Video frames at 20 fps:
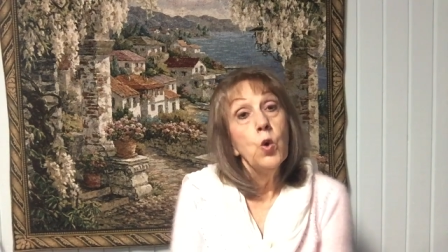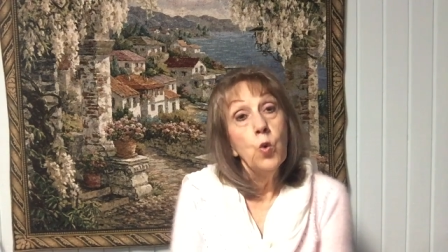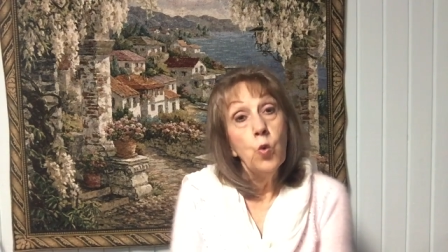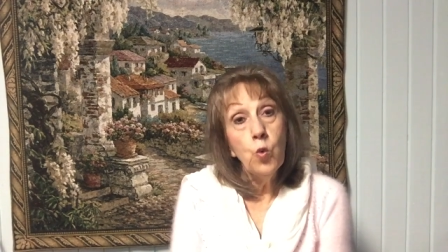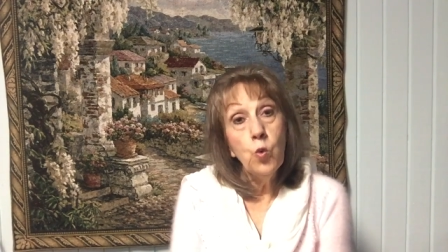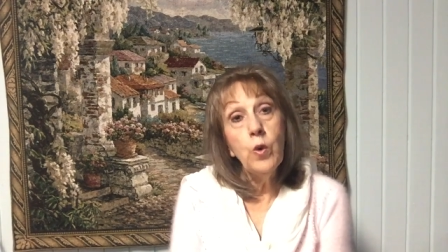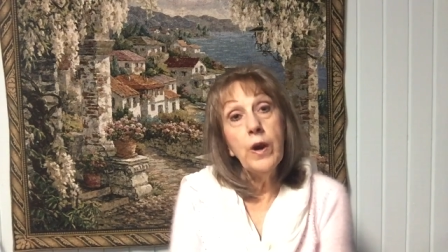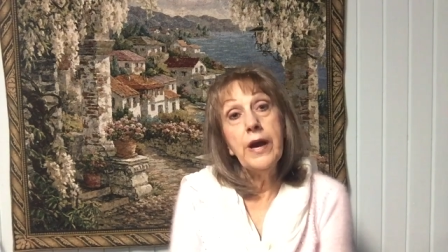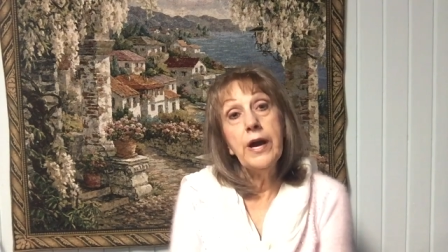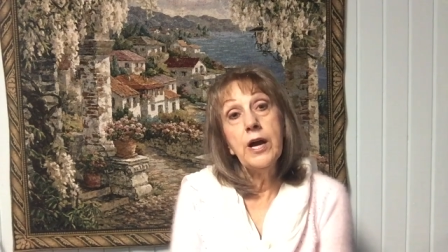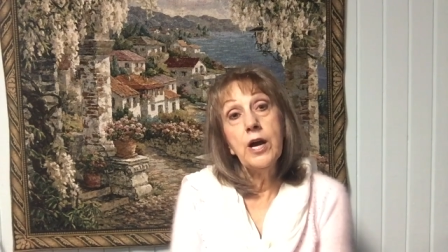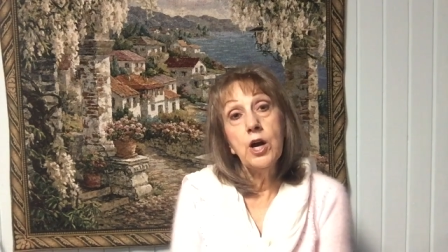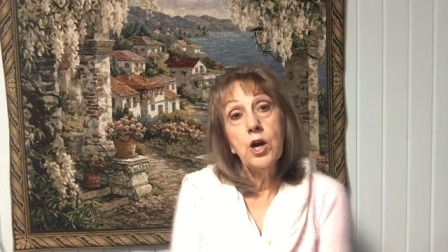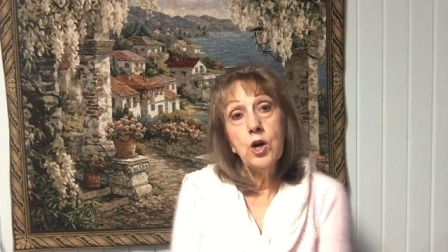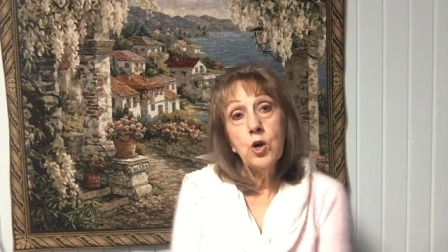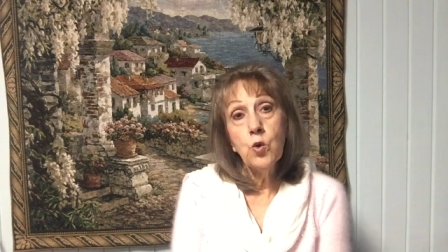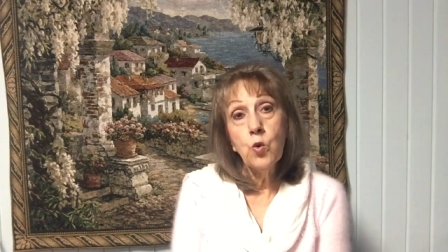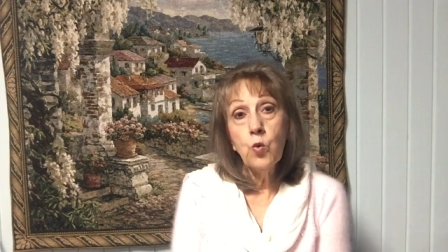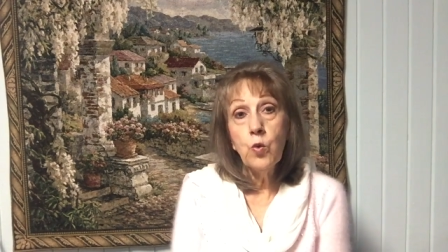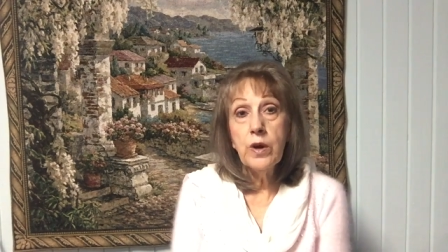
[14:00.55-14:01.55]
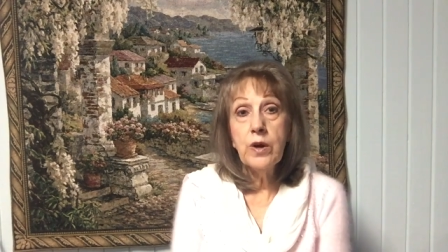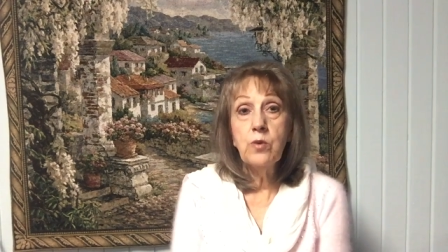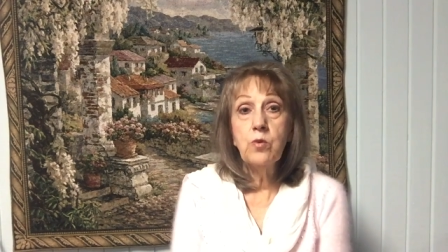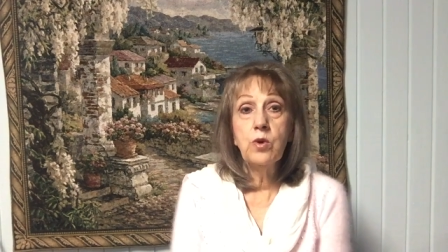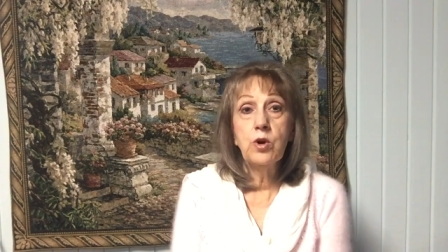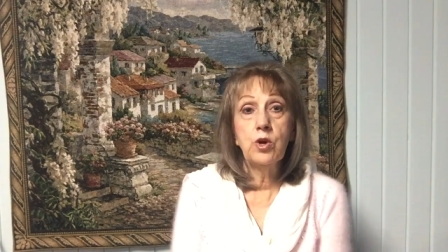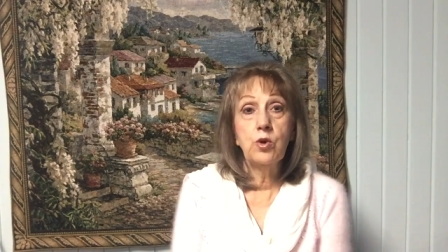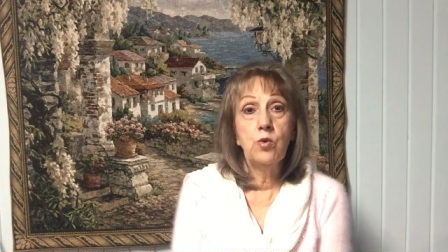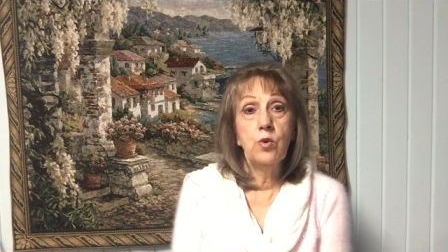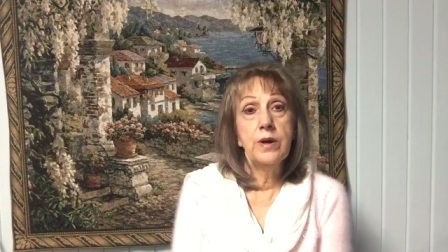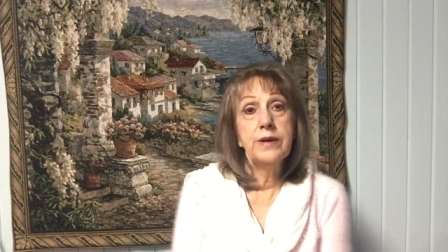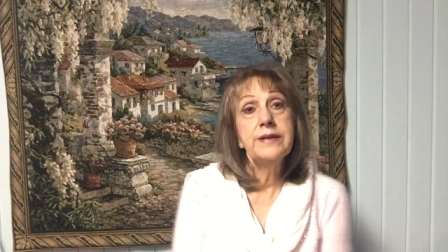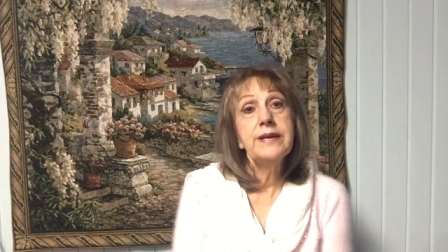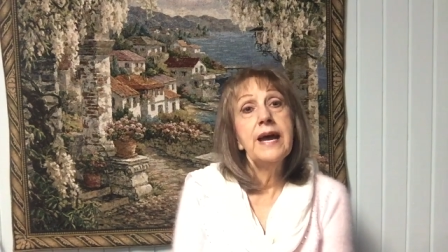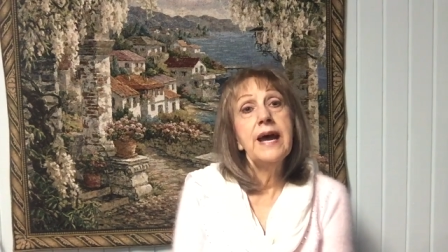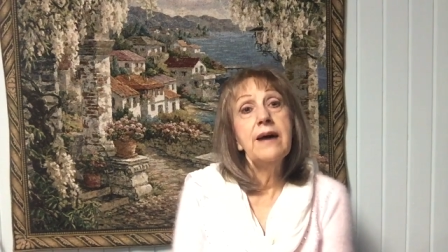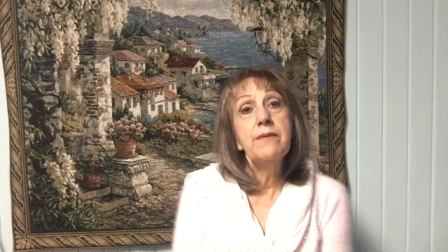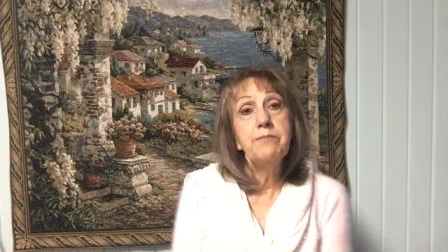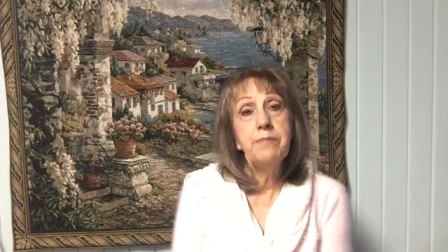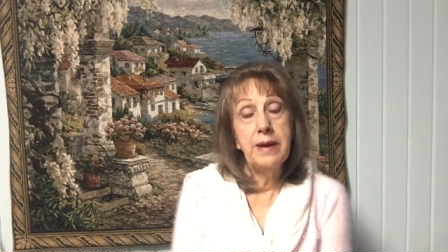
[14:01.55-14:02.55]
where we were going to
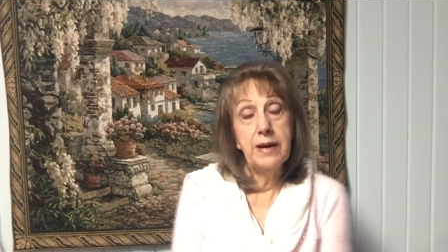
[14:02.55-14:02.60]
have